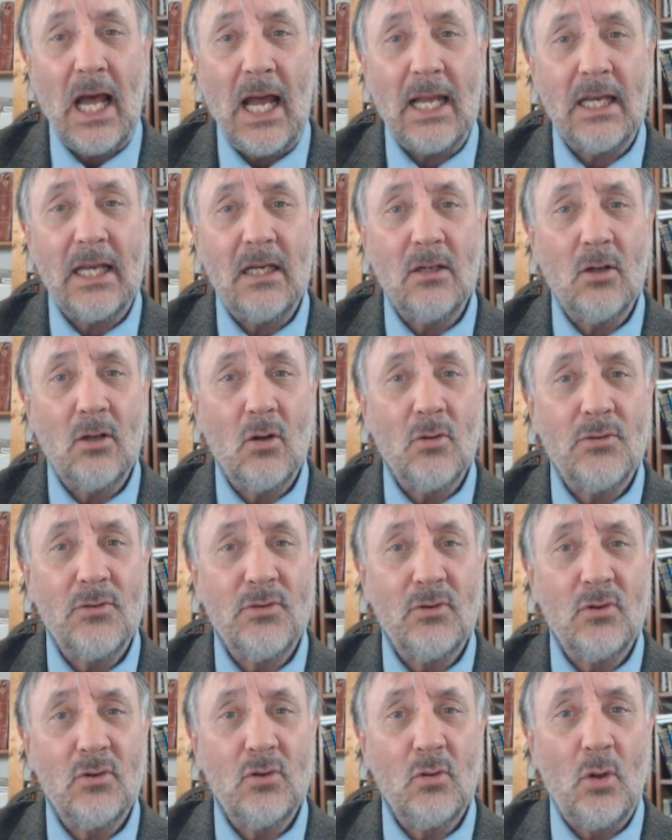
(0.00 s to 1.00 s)
I can go
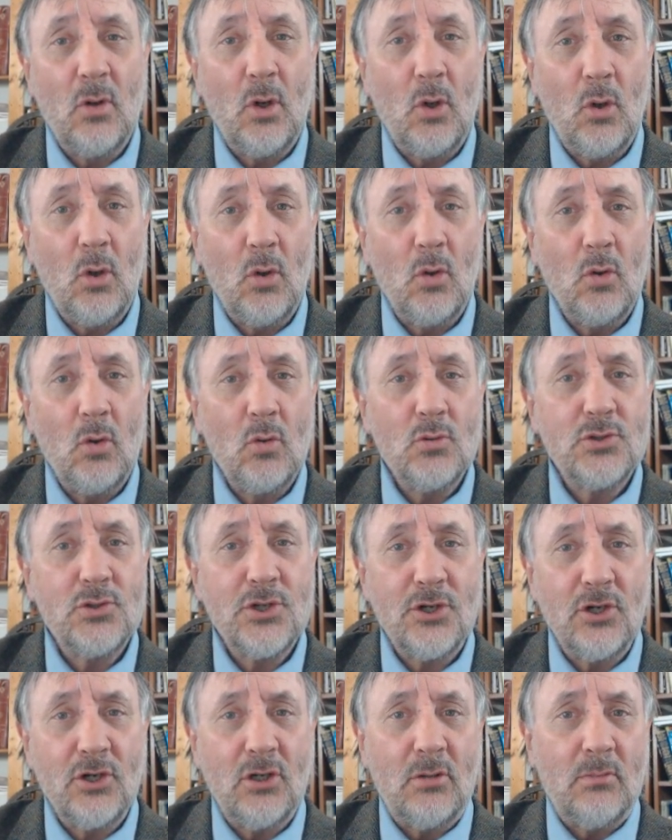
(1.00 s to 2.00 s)
through a whole
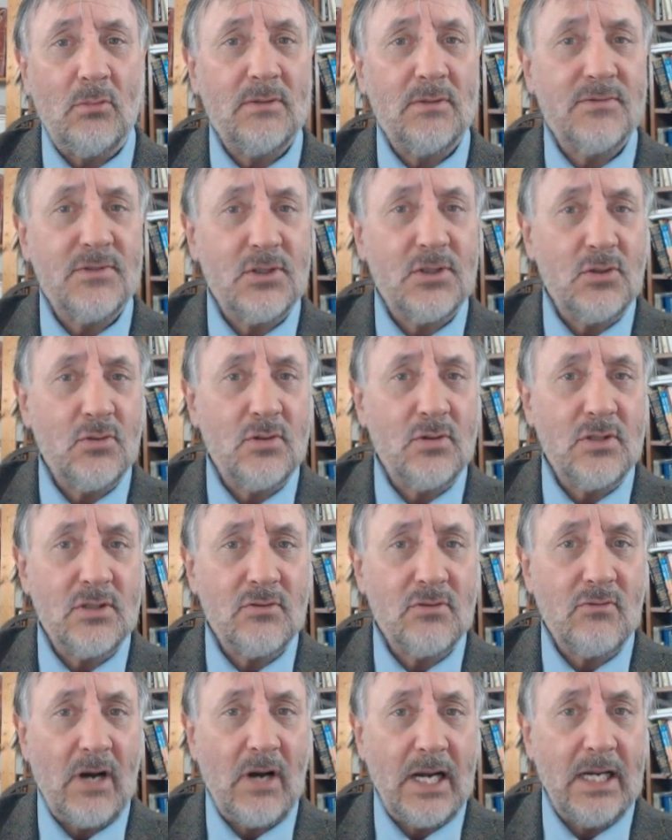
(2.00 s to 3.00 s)
term of
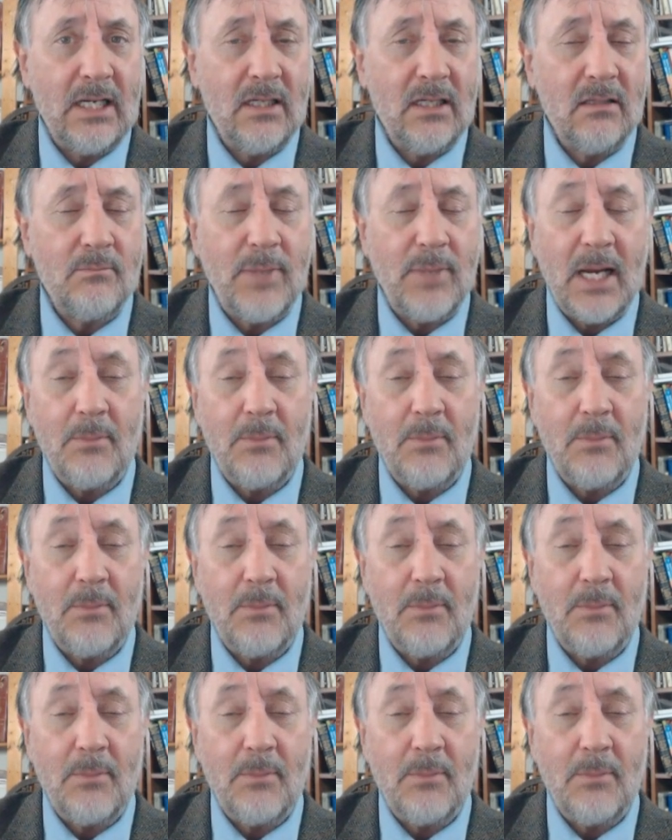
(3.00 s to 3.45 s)
students writing